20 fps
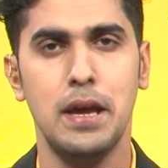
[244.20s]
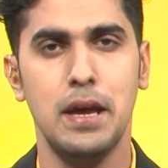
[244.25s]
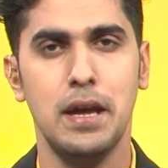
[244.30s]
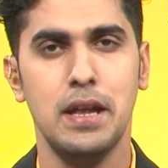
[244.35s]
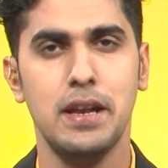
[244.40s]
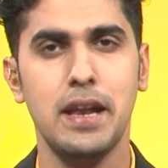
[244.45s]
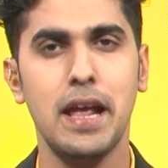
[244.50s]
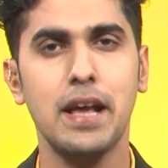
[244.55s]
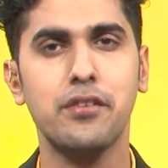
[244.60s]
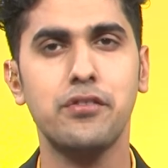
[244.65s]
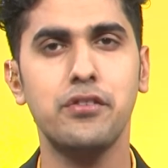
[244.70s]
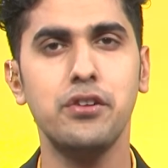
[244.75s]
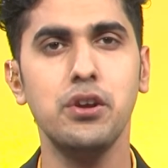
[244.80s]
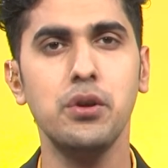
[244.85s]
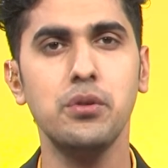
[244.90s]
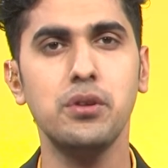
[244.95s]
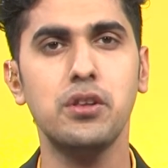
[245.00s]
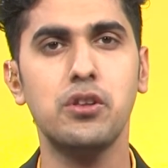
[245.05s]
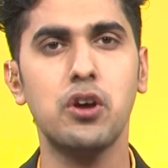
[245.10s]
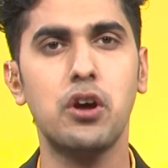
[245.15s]
Next
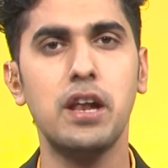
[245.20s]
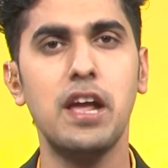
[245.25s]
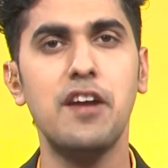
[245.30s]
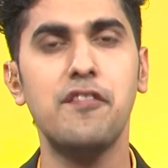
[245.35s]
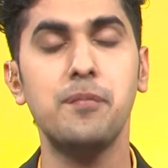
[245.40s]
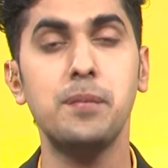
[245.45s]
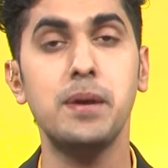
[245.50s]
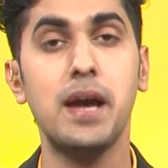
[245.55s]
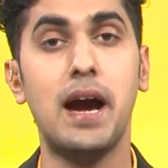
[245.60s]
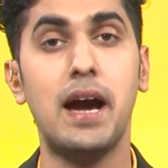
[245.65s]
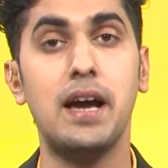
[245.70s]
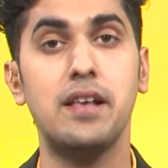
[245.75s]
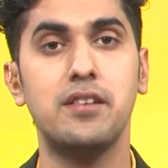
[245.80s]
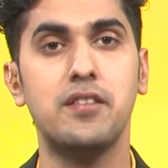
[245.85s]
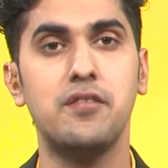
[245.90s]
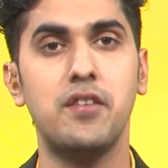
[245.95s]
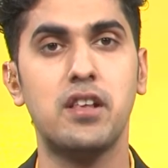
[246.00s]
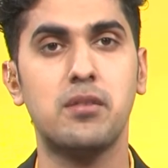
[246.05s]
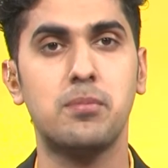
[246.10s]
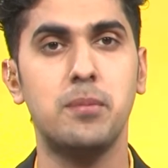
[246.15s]
news is on FPI's
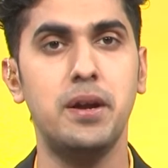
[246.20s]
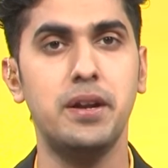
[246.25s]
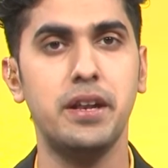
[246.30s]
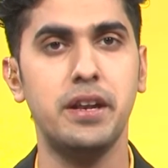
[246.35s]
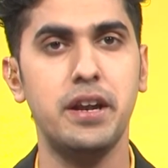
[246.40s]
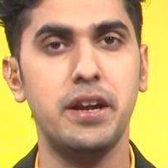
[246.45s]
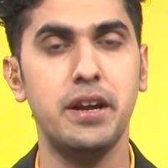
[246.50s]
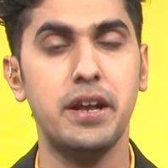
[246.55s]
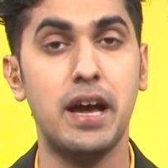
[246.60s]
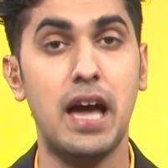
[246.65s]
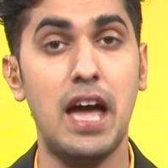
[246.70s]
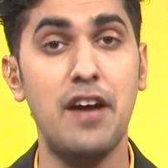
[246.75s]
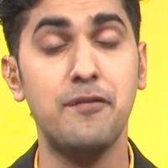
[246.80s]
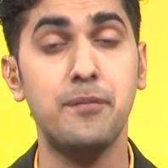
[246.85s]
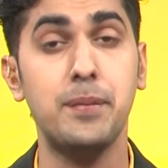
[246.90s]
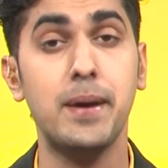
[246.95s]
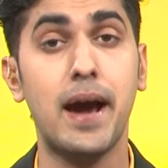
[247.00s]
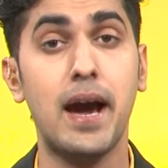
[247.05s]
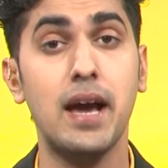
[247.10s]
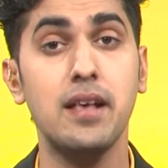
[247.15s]
investment in India.
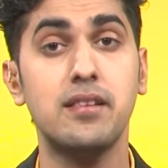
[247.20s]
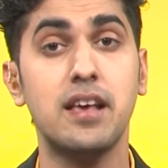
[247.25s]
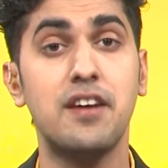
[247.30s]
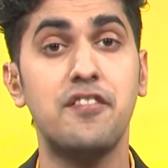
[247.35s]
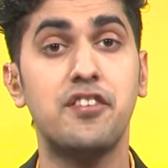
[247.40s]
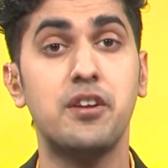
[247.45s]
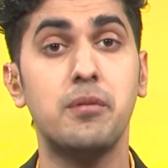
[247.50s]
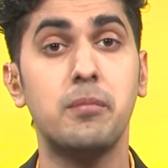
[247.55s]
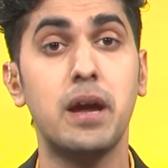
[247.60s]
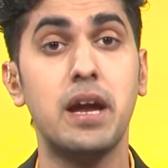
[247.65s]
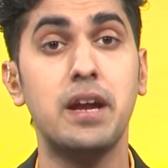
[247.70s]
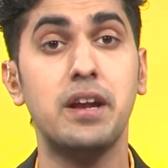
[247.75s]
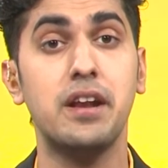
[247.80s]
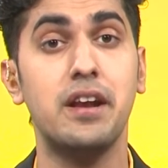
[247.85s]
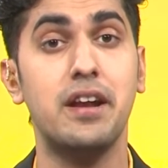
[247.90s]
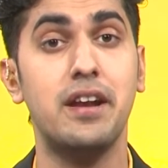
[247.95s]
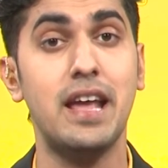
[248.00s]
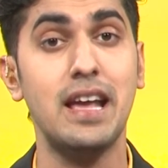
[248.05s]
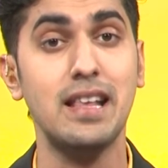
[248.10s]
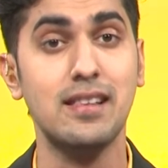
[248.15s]
FPIs have remained
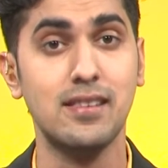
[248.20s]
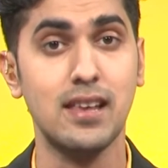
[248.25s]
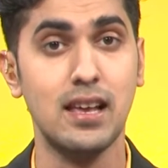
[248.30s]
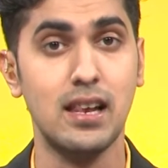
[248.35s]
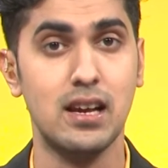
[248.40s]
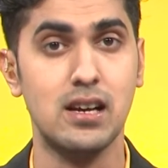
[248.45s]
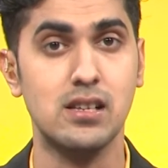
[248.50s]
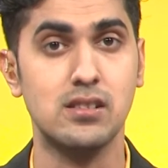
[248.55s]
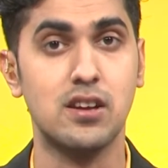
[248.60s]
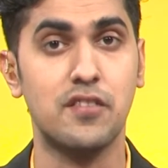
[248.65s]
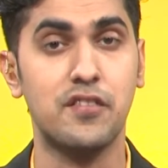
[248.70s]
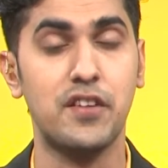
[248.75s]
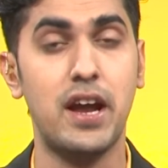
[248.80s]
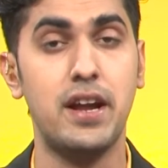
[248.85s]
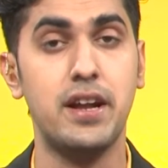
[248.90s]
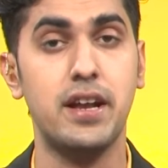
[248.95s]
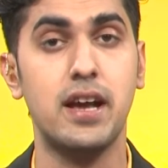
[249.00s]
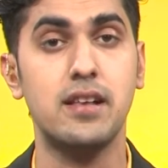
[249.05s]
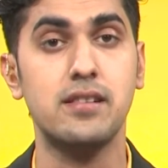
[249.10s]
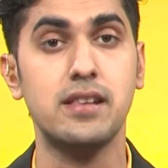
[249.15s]
net sellers of
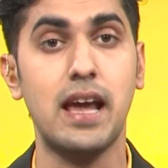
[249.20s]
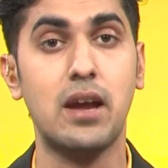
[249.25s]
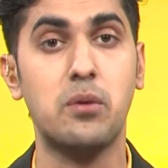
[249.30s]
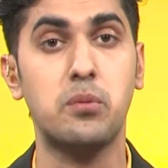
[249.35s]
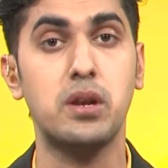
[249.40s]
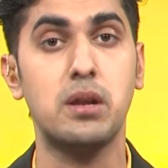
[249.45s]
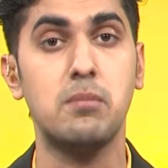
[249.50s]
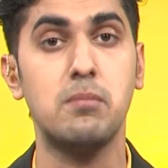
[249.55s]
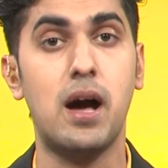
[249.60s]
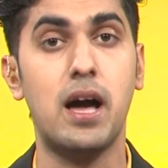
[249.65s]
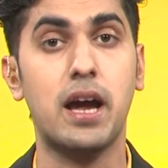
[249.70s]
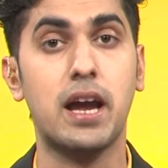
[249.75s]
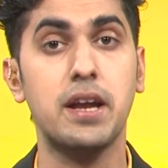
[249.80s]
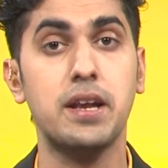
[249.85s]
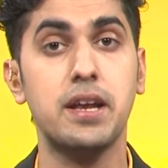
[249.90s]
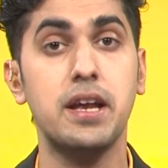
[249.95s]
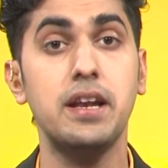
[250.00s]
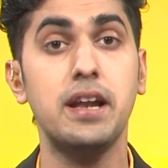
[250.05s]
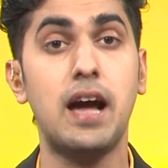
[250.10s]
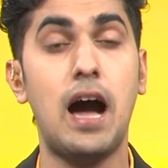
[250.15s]
India's equity market
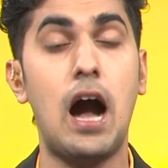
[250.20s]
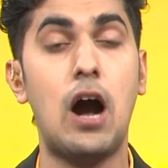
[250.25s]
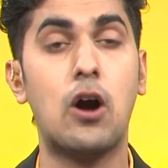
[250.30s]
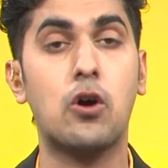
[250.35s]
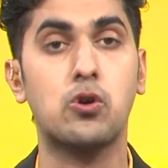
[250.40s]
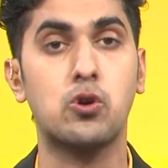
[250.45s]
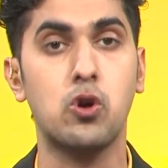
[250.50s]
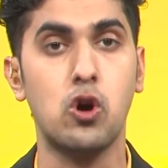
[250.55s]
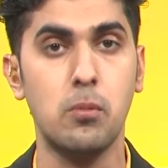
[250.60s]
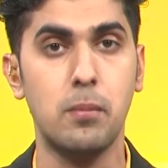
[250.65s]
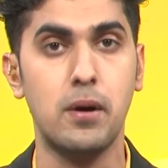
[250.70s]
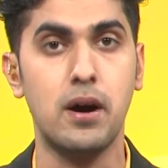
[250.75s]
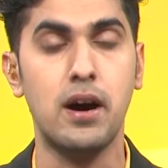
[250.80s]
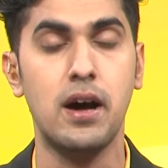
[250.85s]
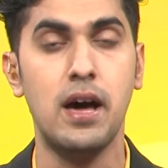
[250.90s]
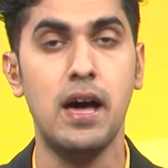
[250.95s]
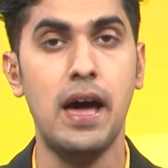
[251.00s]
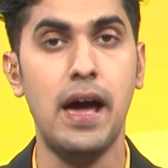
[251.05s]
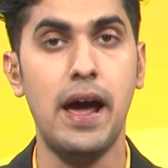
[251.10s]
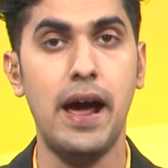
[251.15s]
in October
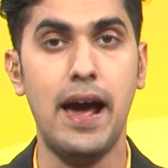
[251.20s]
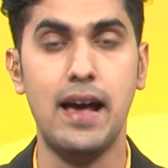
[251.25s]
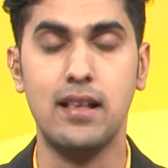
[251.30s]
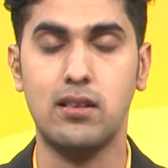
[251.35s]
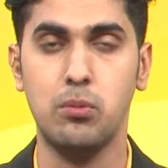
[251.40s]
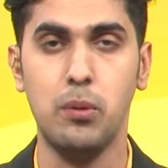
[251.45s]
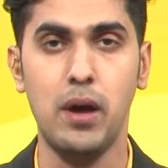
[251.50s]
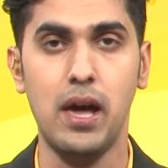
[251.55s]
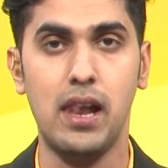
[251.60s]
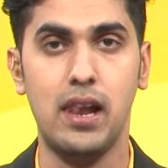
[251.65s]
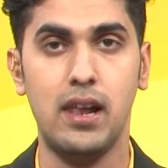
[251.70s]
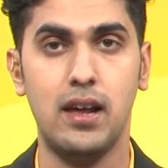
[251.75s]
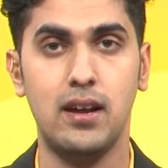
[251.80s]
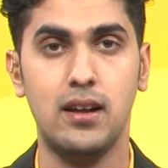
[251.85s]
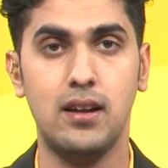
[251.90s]
as well.